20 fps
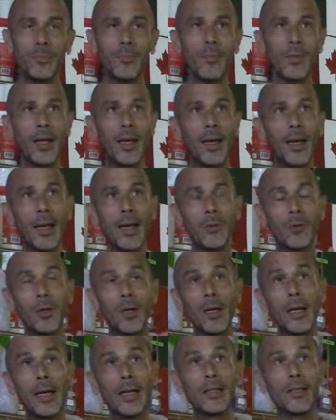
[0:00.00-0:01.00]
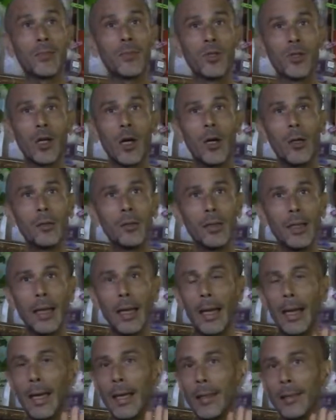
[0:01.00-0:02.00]
And we're going to add some salt
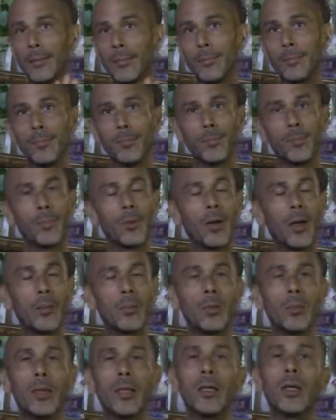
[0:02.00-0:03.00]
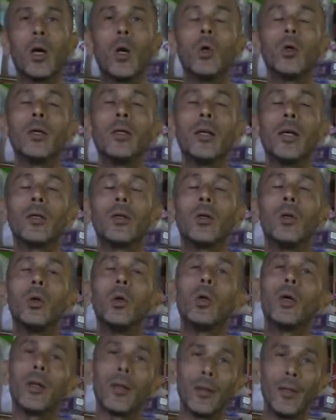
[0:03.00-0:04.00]
and probably coconut
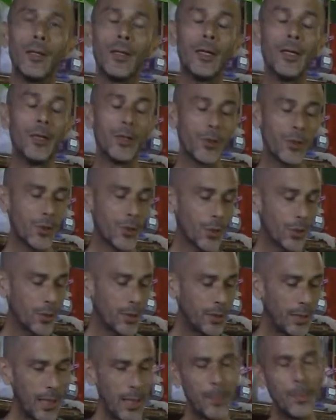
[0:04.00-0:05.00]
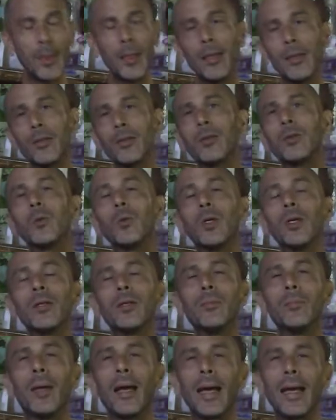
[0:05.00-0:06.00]
oil. So 10 minutes, we'll
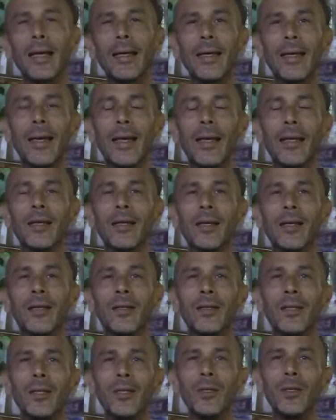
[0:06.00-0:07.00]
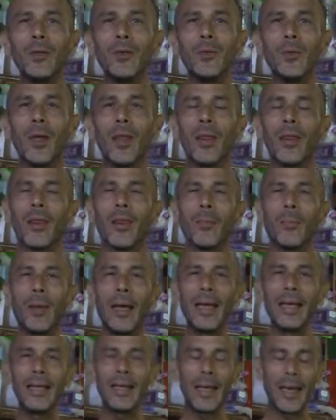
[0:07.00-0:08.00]
come back and continue with the
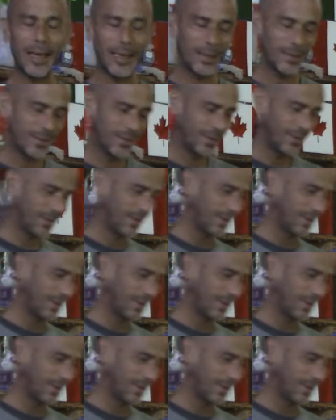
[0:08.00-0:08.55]
pancakes.